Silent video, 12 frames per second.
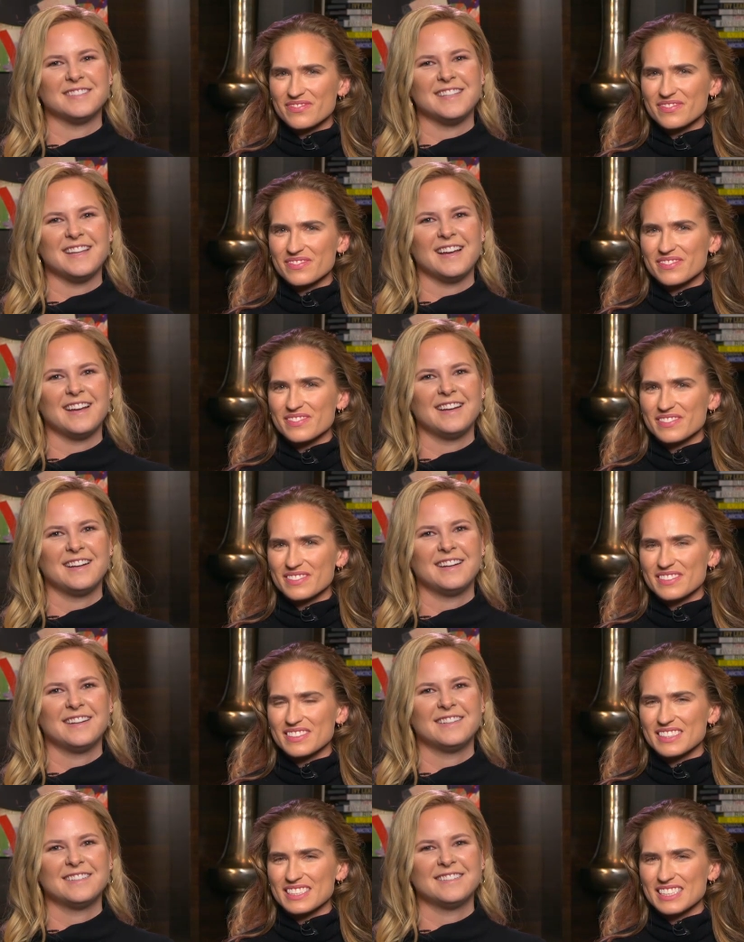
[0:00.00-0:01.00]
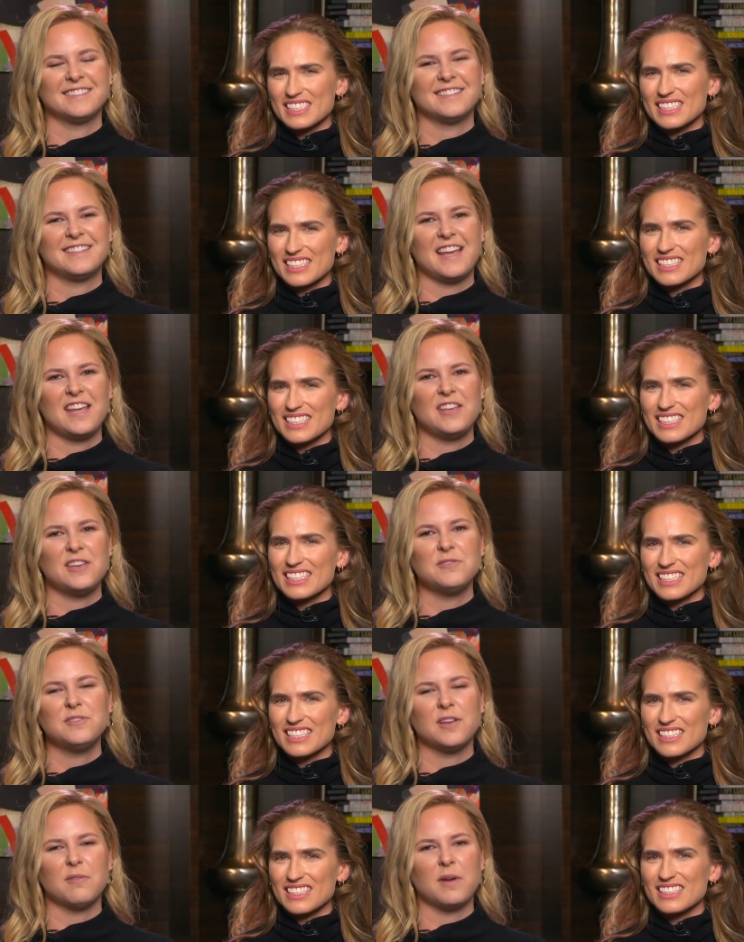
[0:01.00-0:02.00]
Speaker 1: Yeah. Thank
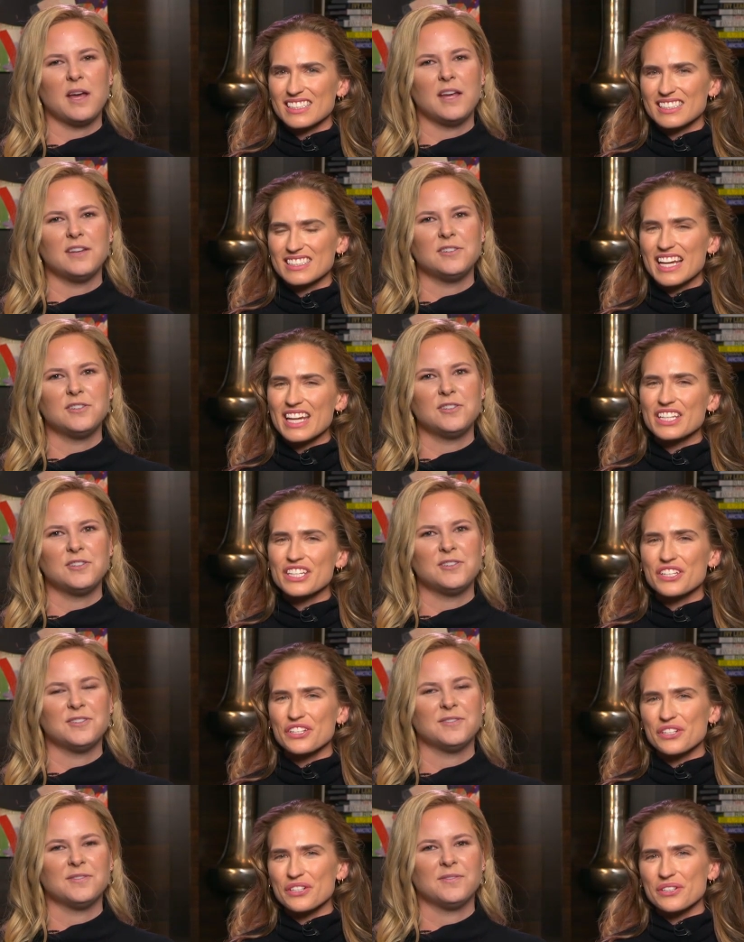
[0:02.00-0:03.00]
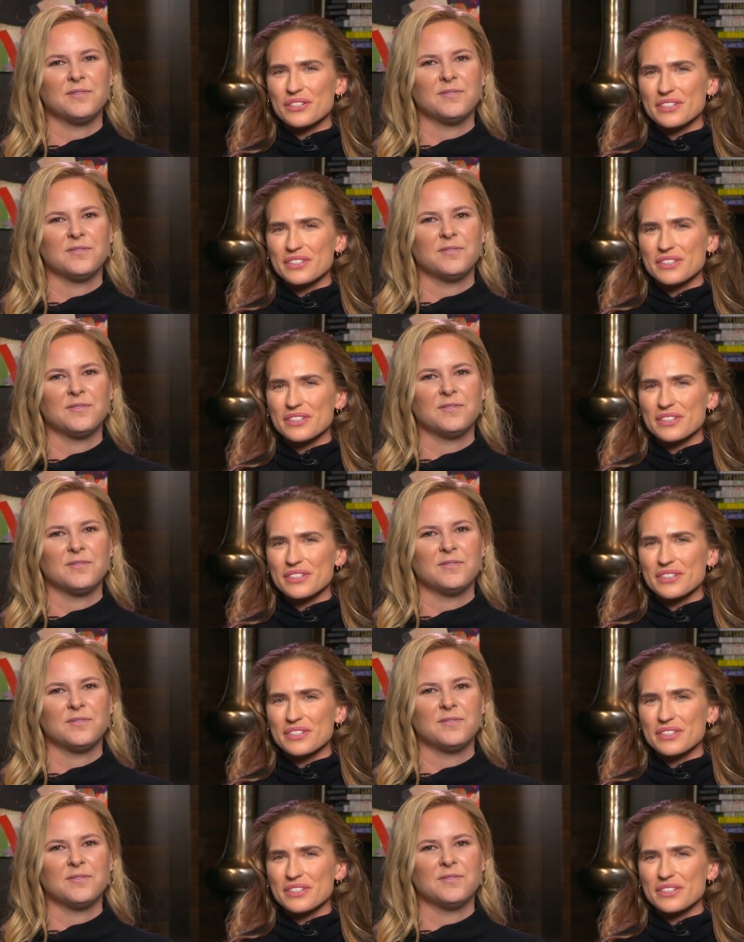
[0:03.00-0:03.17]
you so much. Thank you.